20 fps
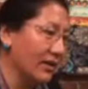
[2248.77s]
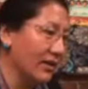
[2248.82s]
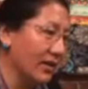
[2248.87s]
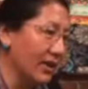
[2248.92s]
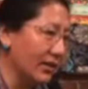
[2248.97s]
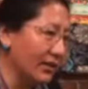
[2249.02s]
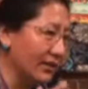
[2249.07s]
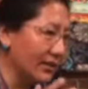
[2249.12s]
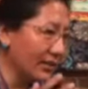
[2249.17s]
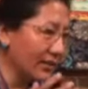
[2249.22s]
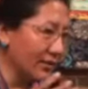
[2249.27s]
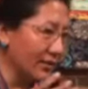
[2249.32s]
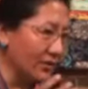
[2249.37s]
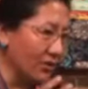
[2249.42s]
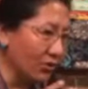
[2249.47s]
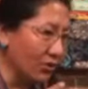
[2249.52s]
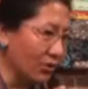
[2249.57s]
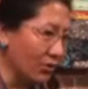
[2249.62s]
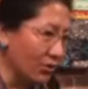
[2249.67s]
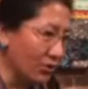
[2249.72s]
And then
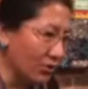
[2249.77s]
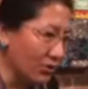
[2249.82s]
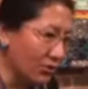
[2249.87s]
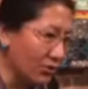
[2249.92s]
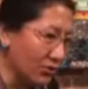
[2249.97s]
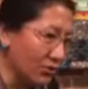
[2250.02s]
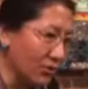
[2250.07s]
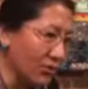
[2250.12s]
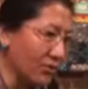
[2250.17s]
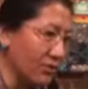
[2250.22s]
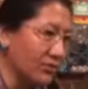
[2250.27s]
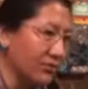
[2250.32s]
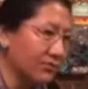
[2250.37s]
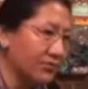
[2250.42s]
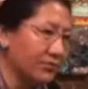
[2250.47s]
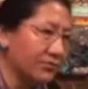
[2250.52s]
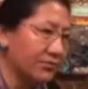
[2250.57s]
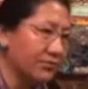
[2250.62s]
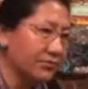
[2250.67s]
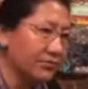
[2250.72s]
also,
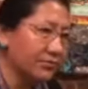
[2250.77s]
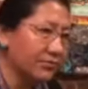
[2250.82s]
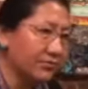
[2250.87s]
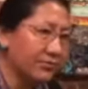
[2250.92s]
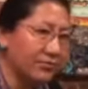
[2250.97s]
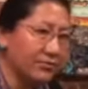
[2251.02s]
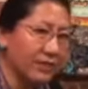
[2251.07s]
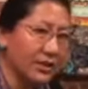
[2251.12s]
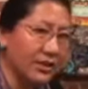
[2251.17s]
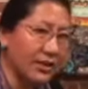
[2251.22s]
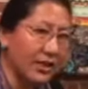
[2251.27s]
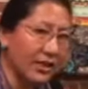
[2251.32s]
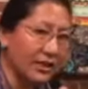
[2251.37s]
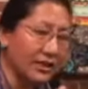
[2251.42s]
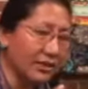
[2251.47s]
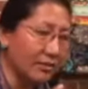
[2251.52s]
like